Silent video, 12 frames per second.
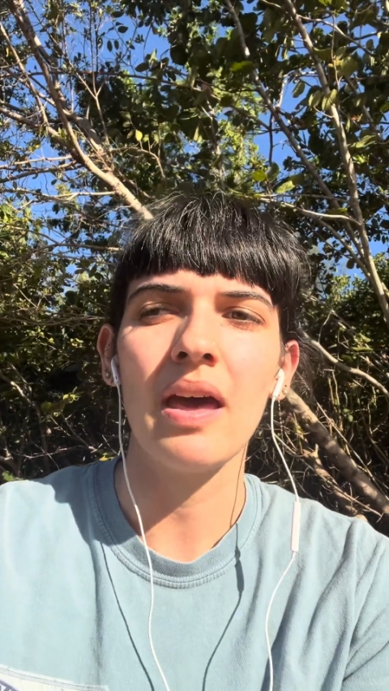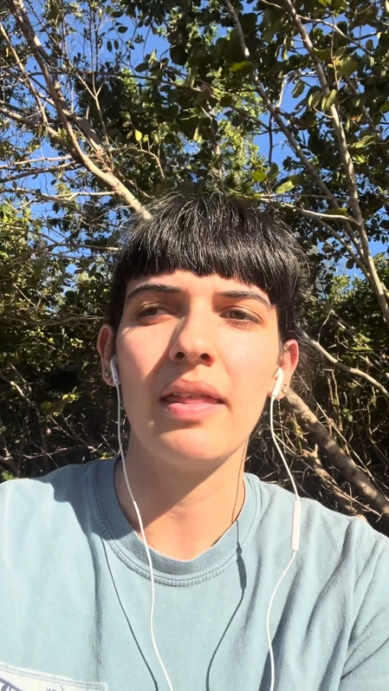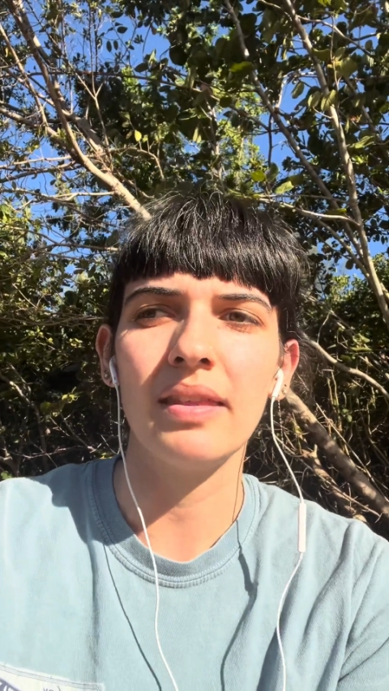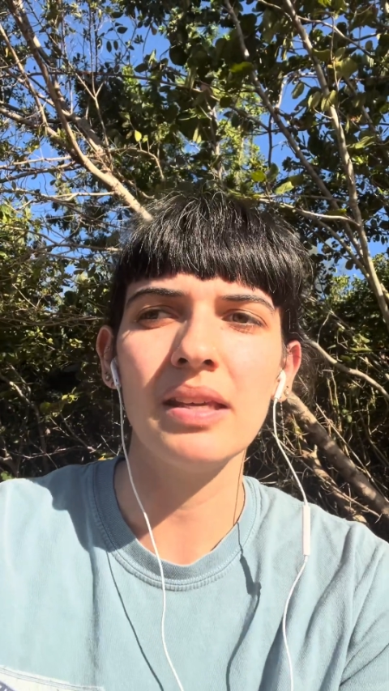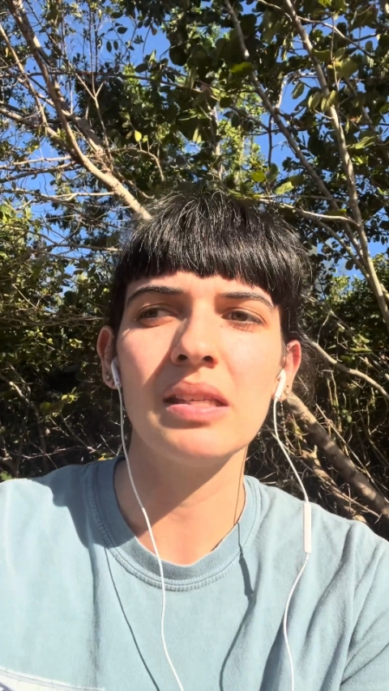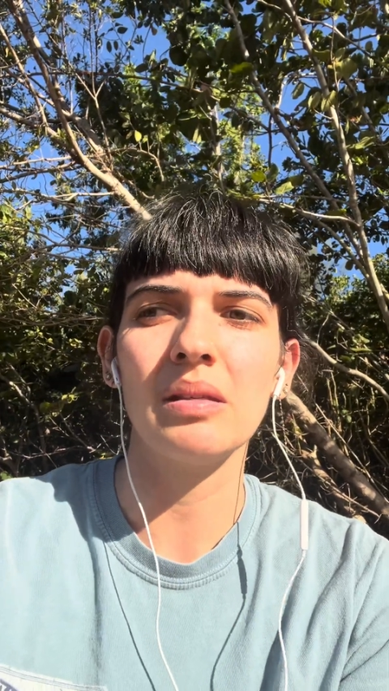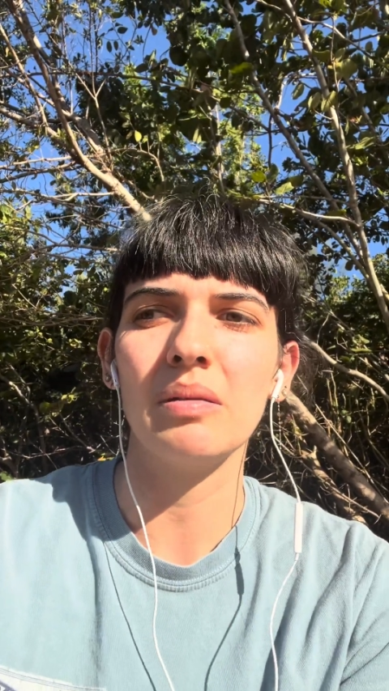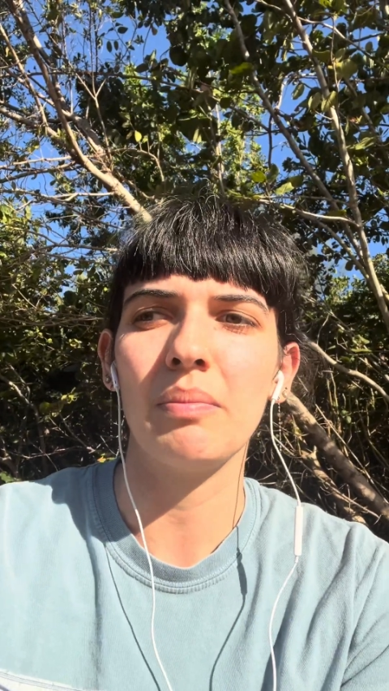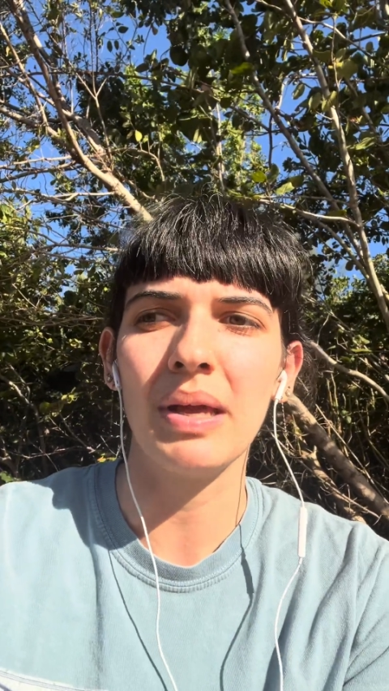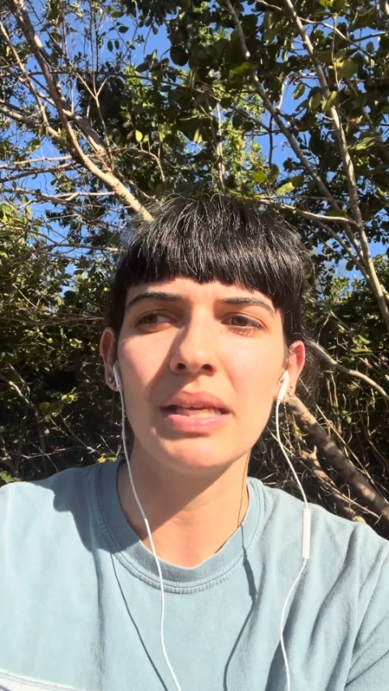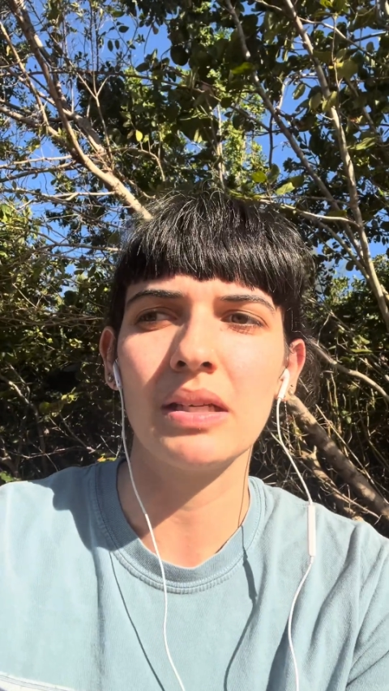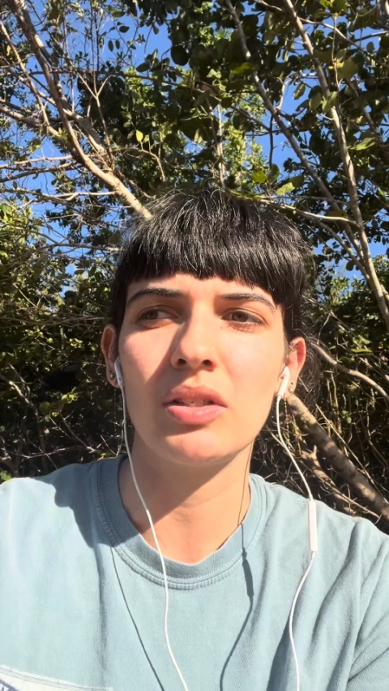This
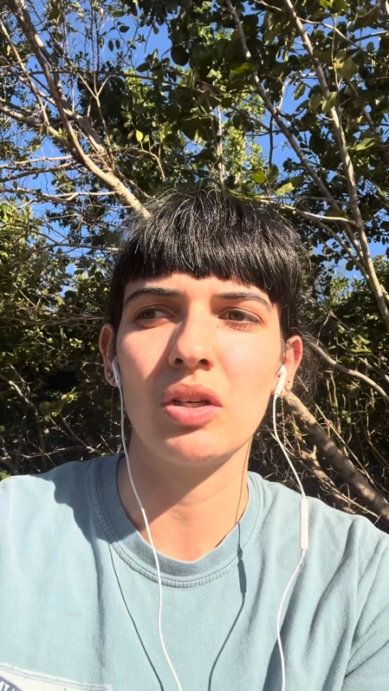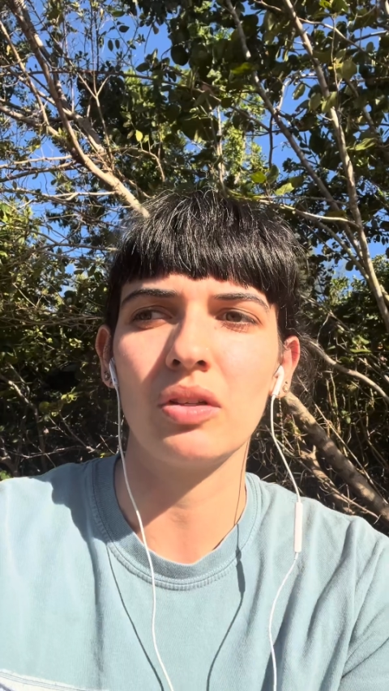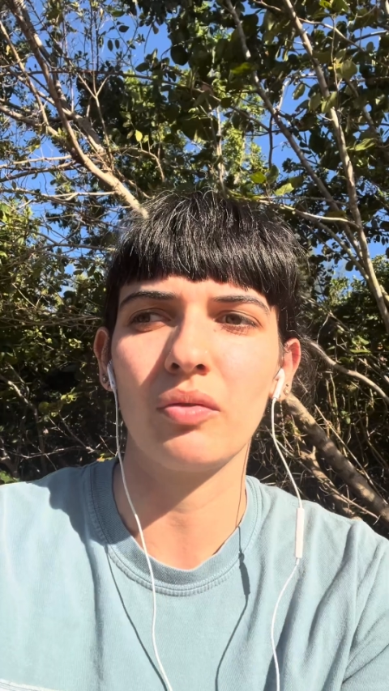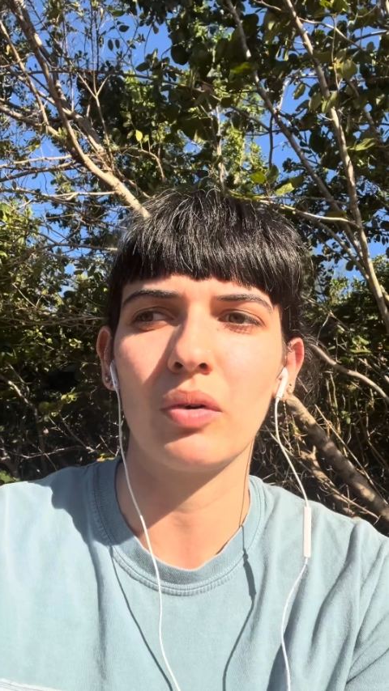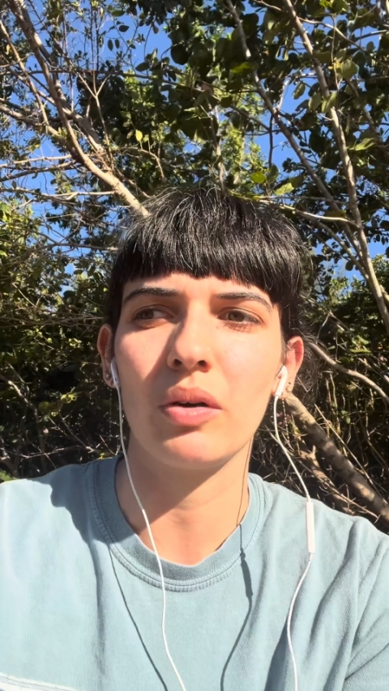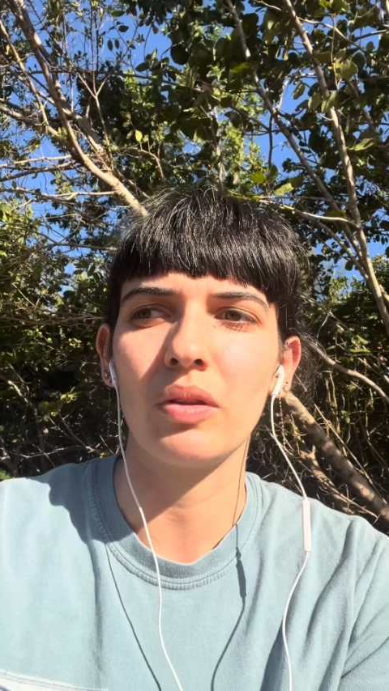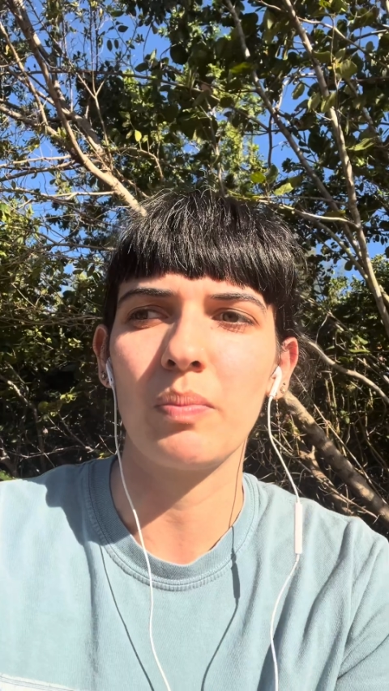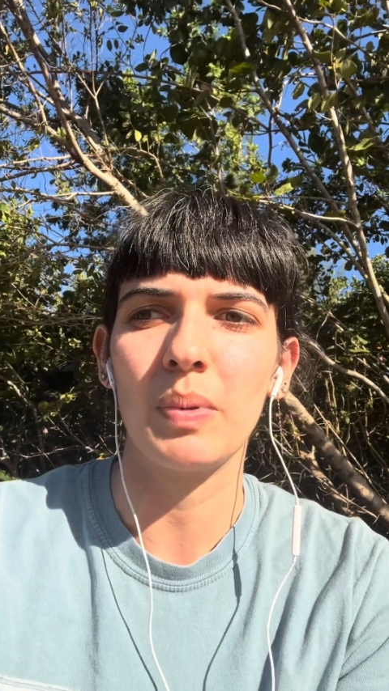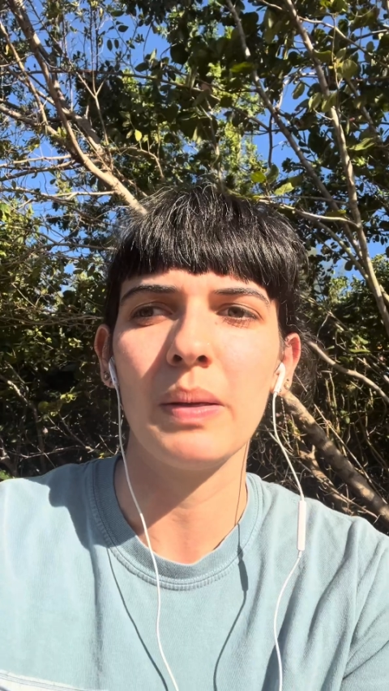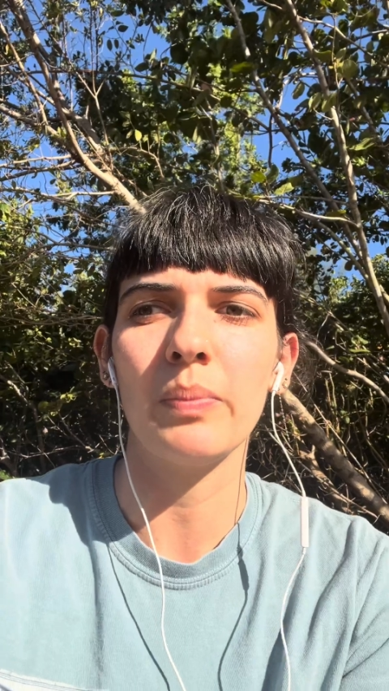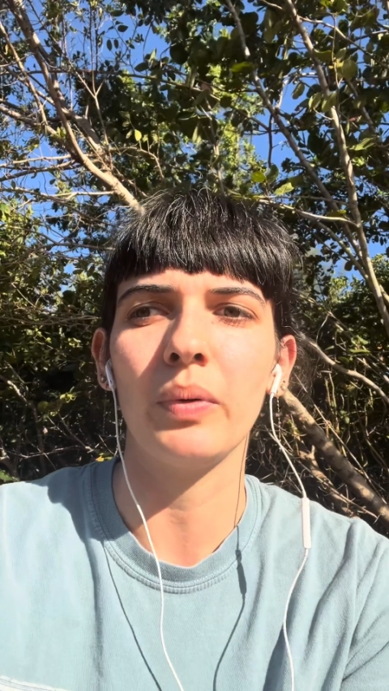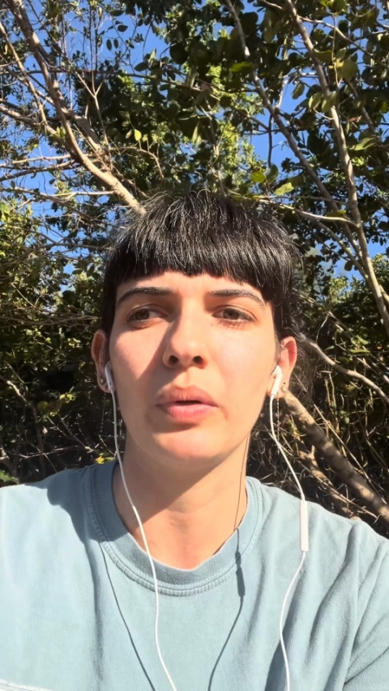message is for the
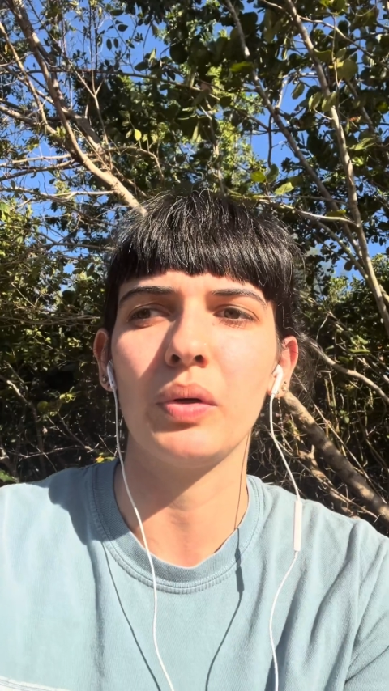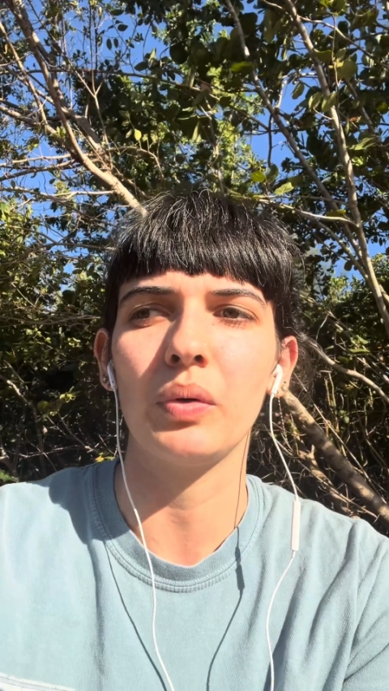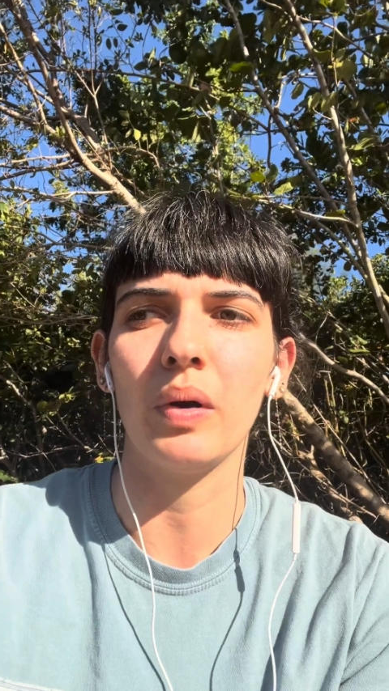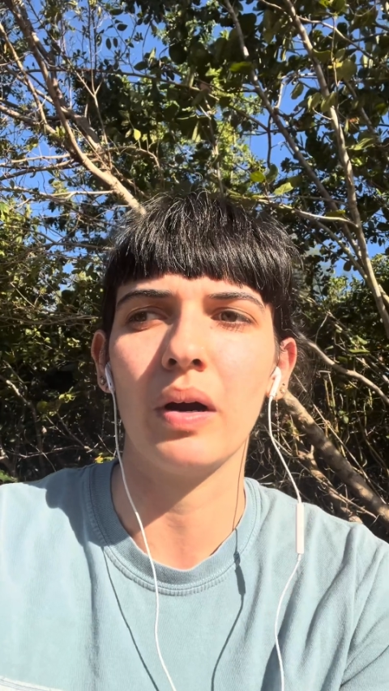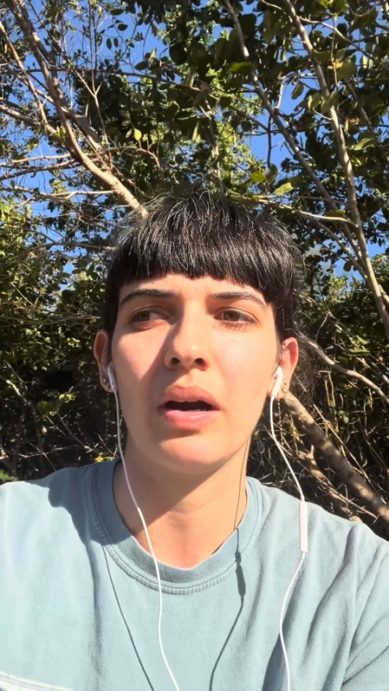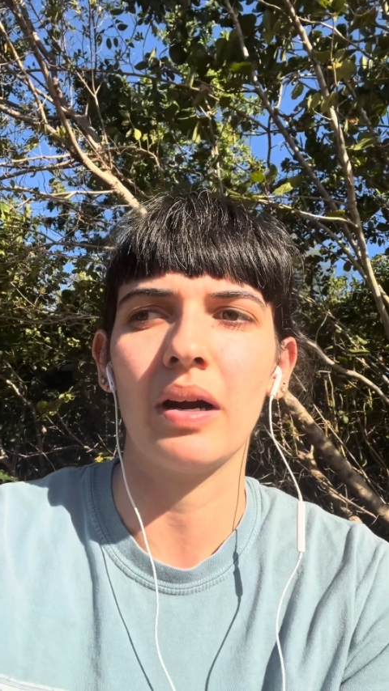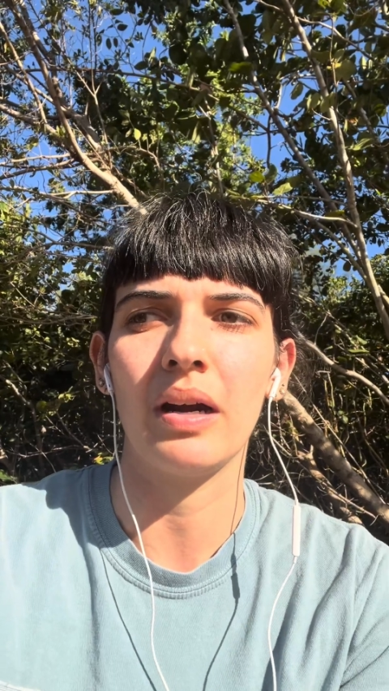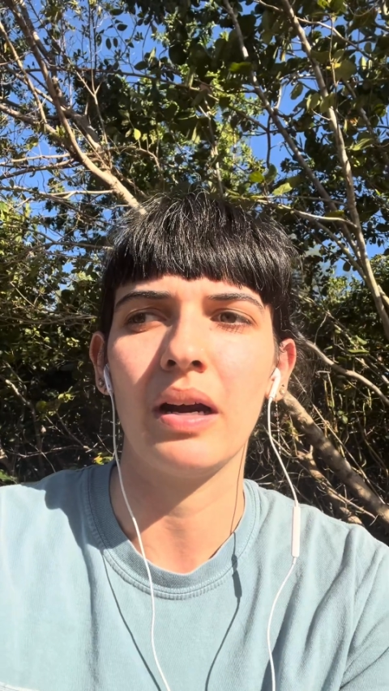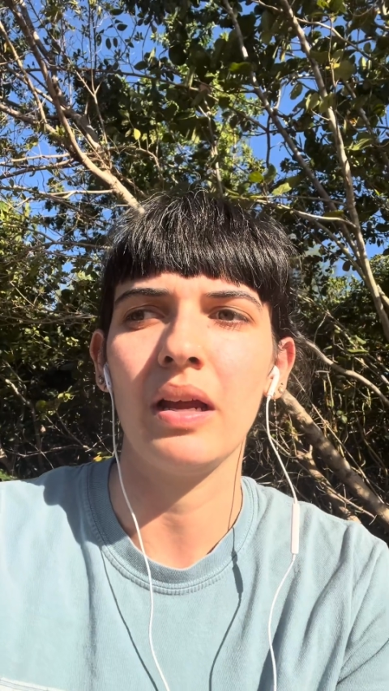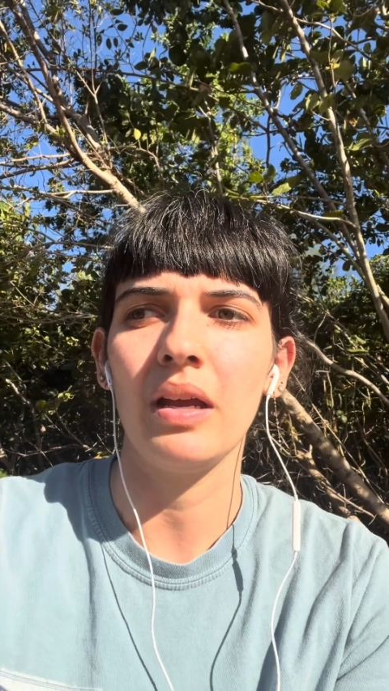people who are